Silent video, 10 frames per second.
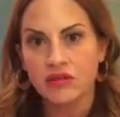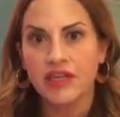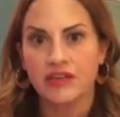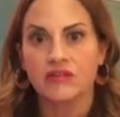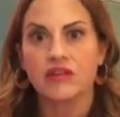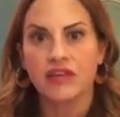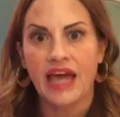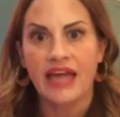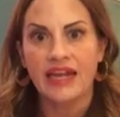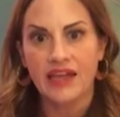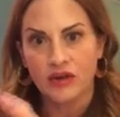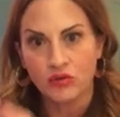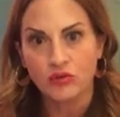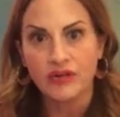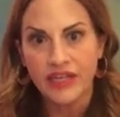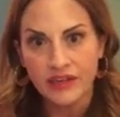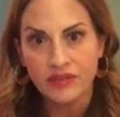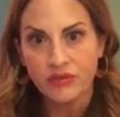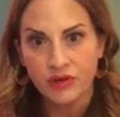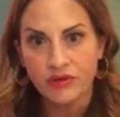get a look at it, read
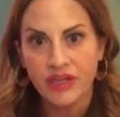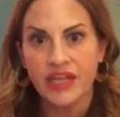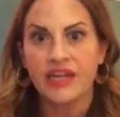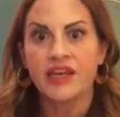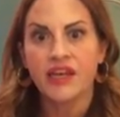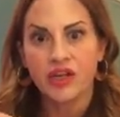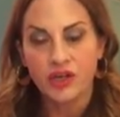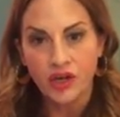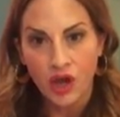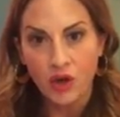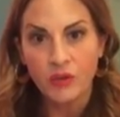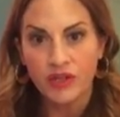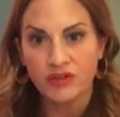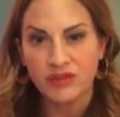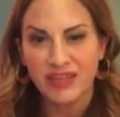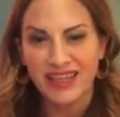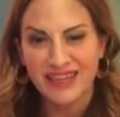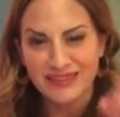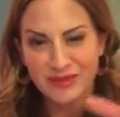through it, know what you're looking at.